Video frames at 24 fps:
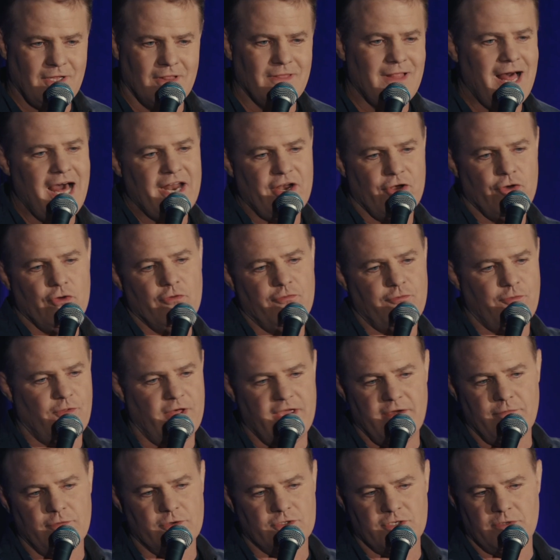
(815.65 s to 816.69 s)
a lot of new
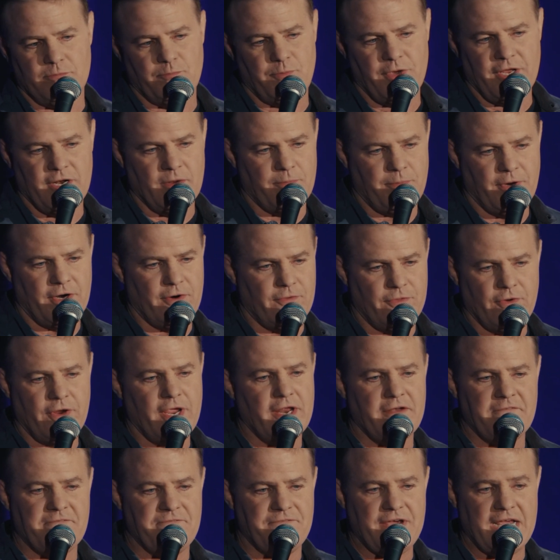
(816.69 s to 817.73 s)
flavors in peanut butter. They're
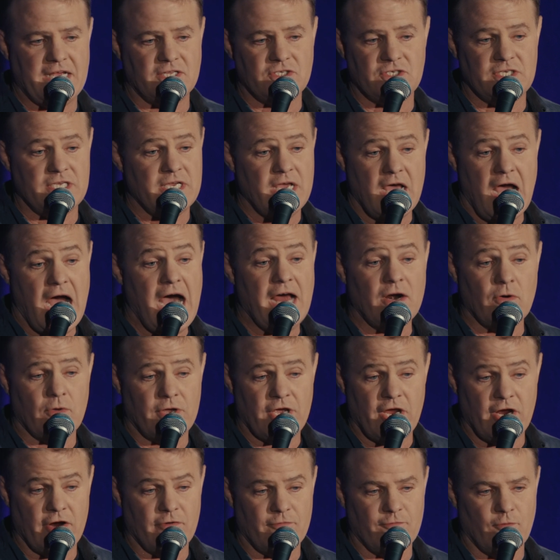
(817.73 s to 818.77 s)
getting fancy. I don't
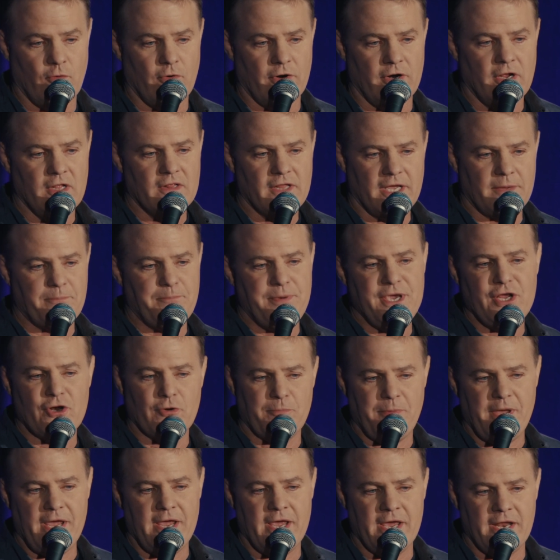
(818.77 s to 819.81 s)
care for it. Like Peter
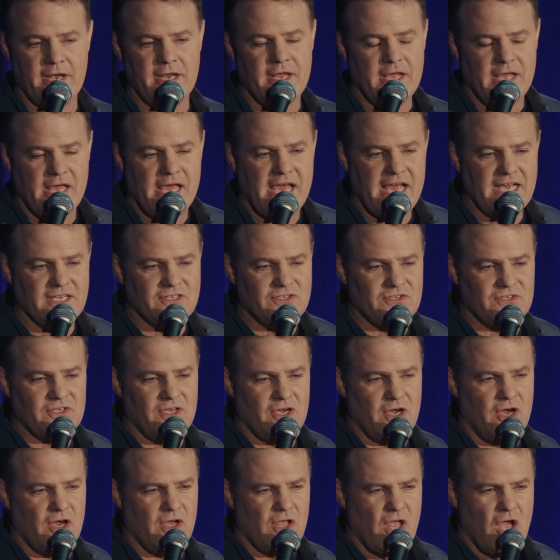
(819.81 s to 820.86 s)
Pan has
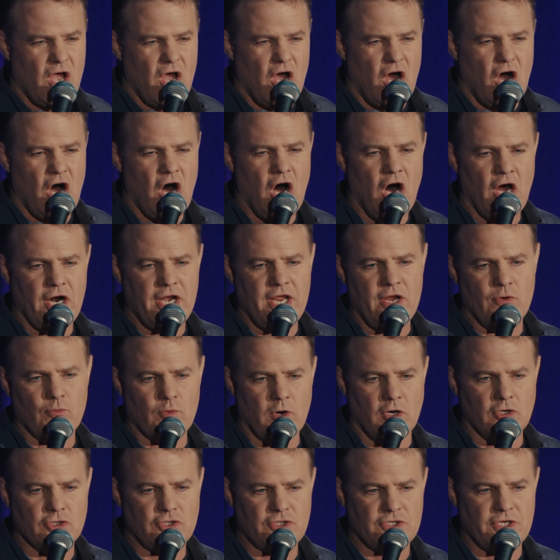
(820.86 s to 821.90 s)
honey
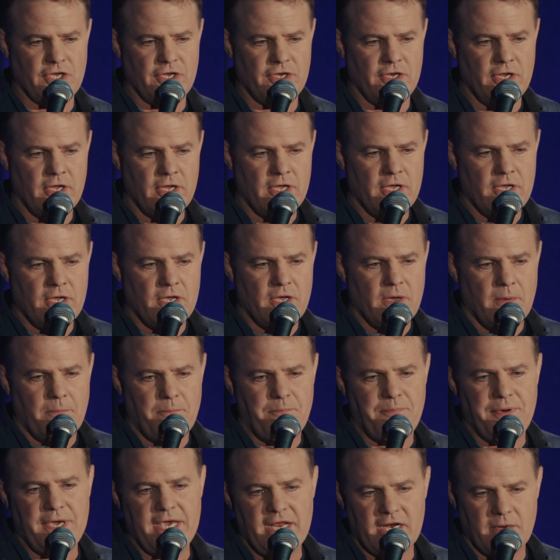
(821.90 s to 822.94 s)
roasted
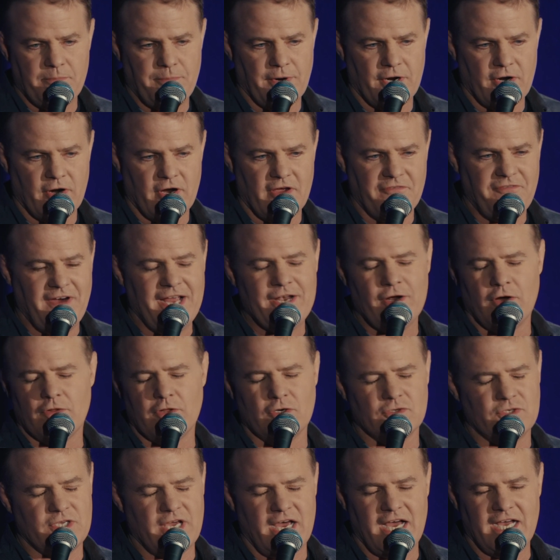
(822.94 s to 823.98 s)
peanut butter. If I know
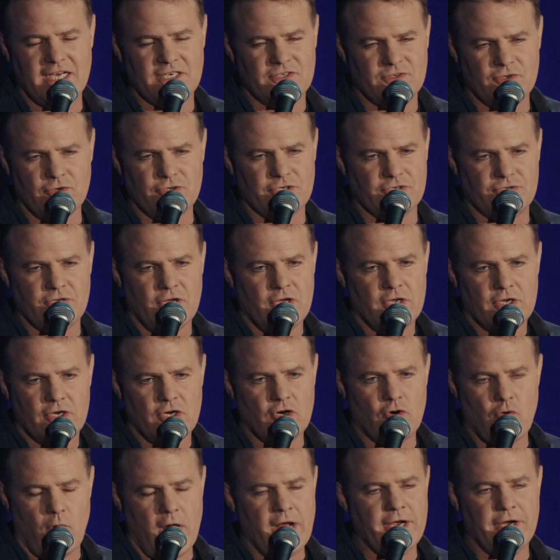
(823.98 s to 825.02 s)
those guys, they're just
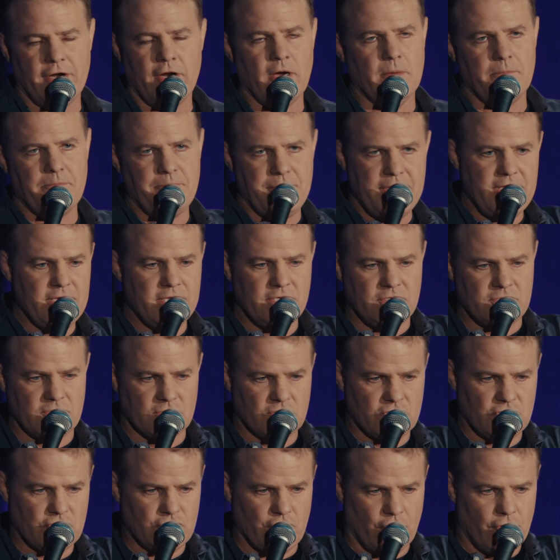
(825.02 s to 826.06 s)
grinding up bees
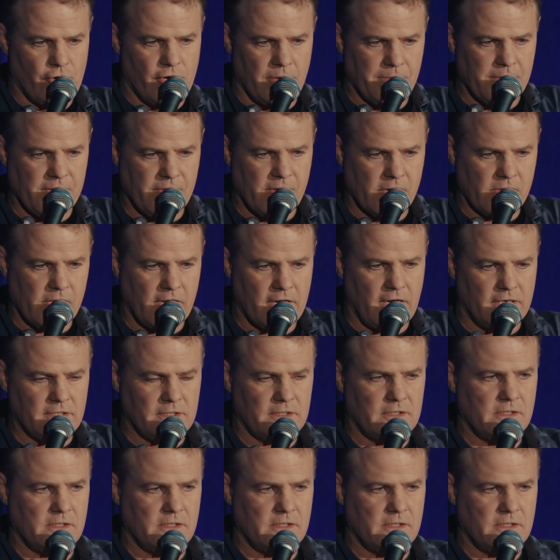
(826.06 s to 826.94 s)
and stirring them in there.